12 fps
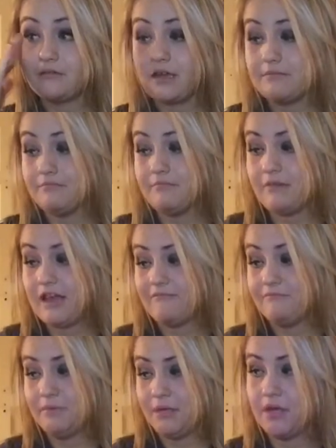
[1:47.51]
I'd
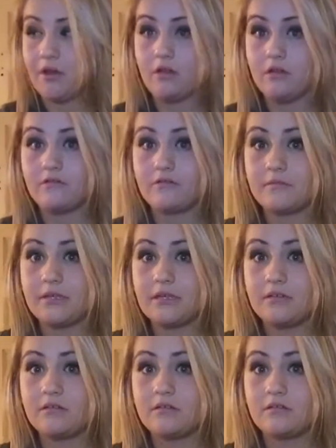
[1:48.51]
have blood all over
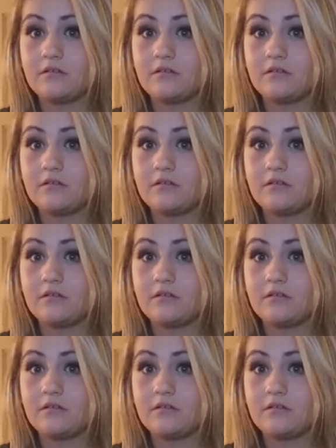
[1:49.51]
me,